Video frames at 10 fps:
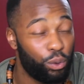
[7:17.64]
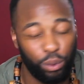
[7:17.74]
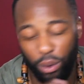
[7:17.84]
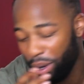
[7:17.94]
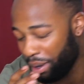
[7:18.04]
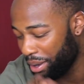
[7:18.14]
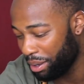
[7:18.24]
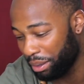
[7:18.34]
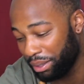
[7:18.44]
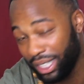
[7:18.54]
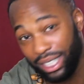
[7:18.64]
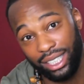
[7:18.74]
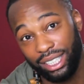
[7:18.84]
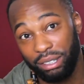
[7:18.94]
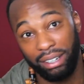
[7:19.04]
whoa, this
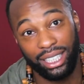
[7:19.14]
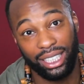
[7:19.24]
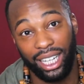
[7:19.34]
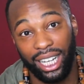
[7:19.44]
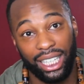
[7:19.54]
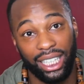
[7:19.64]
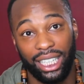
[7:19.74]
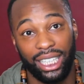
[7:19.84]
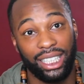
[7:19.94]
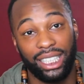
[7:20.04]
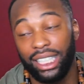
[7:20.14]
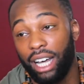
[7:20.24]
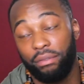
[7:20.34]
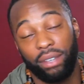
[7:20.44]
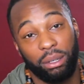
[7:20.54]
is crazy. Like
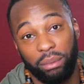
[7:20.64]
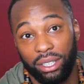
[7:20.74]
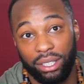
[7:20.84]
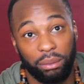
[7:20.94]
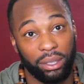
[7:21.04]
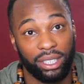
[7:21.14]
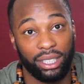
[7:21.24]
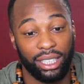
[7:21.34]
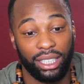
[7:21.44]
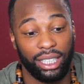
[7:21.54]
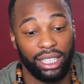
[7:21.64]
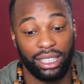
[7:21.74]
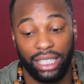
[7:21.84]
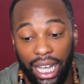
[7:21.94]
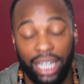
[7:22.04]
nothing was
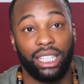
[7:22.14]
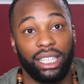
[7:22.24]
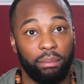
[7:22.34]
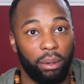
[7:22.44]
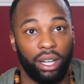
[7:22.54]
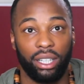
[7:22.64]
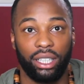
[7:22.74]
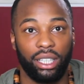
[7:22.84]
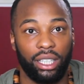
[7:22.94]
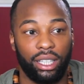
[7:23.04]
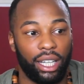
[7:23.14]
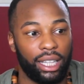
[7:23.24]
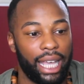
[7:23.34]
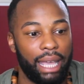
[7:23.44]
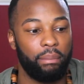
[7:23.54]
intended, but
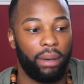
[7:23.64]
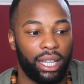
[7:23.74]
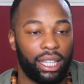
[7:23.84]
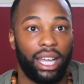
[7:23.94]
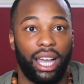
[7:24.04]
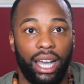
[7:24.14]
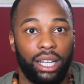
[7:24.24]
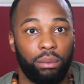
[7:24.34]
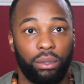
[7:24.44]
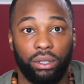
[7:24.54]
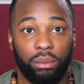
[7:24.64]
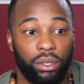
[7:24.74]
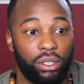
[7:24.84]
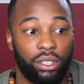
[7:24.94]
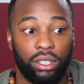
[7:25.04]
the impact that it had
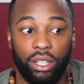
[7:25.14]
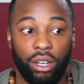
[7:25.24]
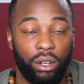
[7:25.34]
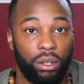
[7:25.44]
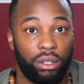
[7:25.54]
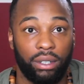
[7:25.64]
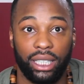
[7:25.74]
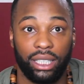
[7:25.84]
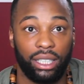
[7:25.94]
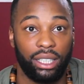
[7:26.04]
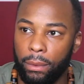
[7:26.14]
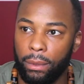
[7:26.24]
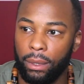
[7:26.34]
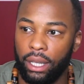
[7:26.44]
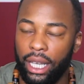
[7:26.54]
was so crazy.
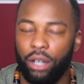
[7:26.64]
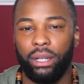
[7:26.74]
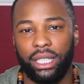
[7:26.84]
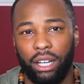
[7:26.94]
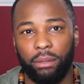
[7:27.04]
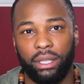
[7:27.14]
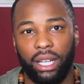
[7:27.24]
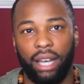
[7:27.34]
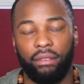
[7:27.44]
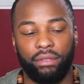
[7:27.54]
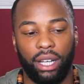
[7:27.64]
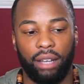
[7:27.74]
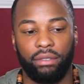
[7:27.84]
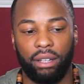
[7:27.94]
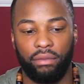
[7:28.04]
It always helps to
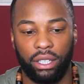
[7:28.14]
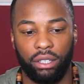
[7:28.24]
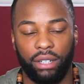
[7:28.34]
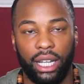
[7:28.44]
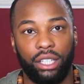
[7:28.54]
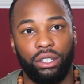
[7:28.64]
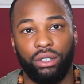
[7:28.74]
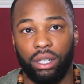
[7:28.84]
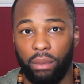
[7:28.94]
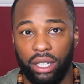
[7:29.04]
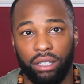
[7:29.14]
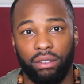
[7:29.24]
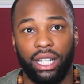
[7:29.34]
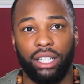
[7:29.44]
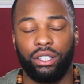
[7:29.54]
have something to relate to, someone to
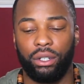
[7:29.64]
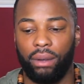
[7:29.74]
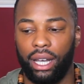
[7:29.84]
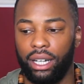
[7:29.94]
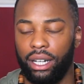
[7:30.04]
relate to,